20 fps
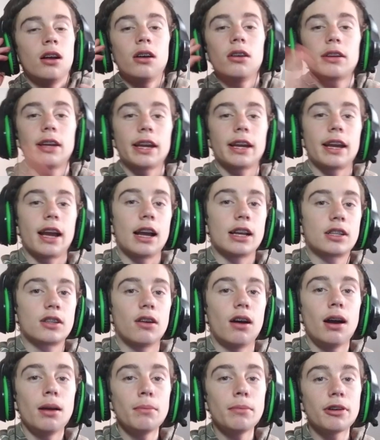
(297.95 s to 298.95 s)
Okay, guys, so
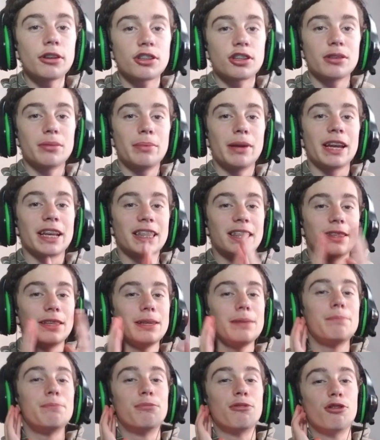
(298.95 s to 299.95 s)
I'm about to make
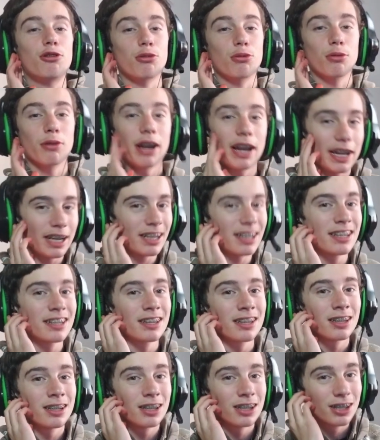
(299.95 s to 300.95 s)
the
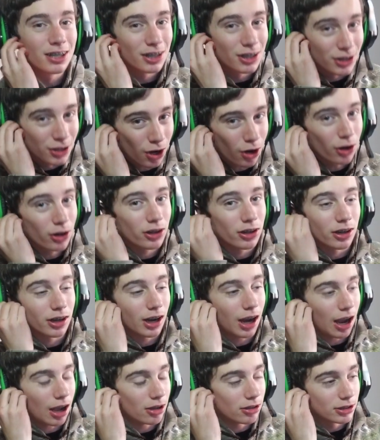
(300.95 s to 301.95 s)
greatest starter
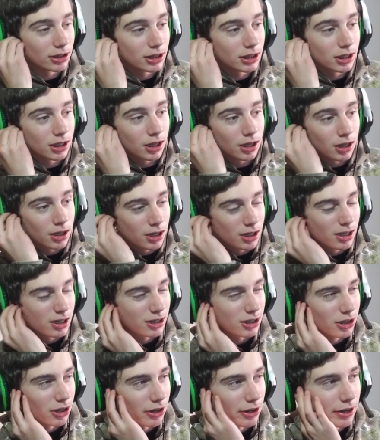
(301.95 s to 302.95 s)
house,
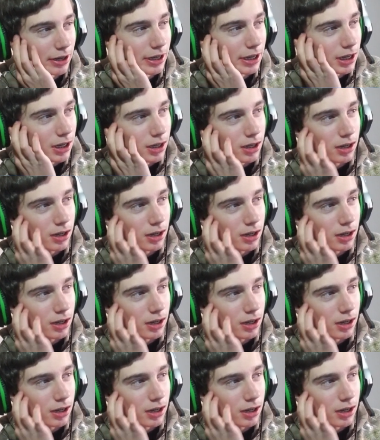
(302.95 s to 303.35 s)
sorry,